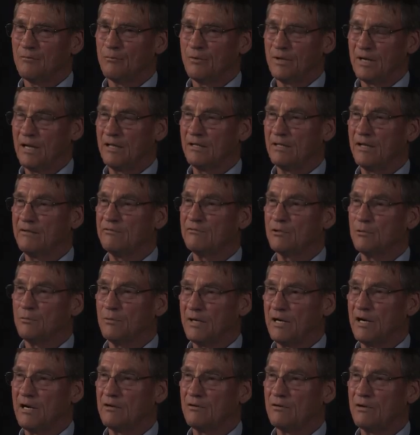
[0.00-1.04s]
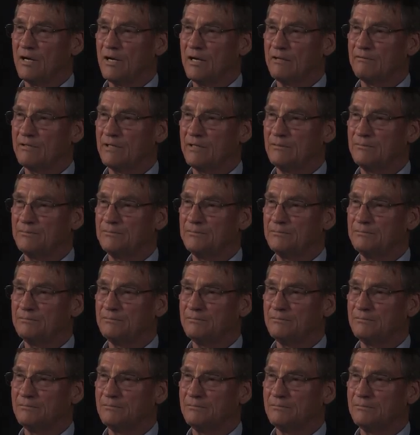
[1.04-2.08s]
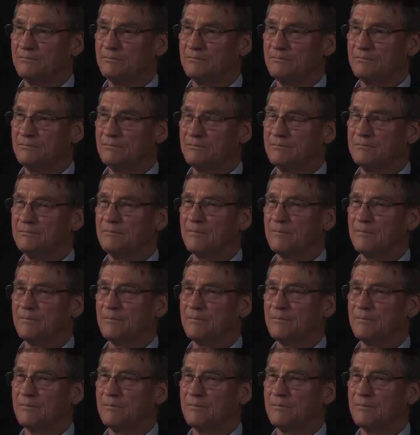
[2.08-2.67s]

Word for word: When I left or when I arrived? When you were leaving.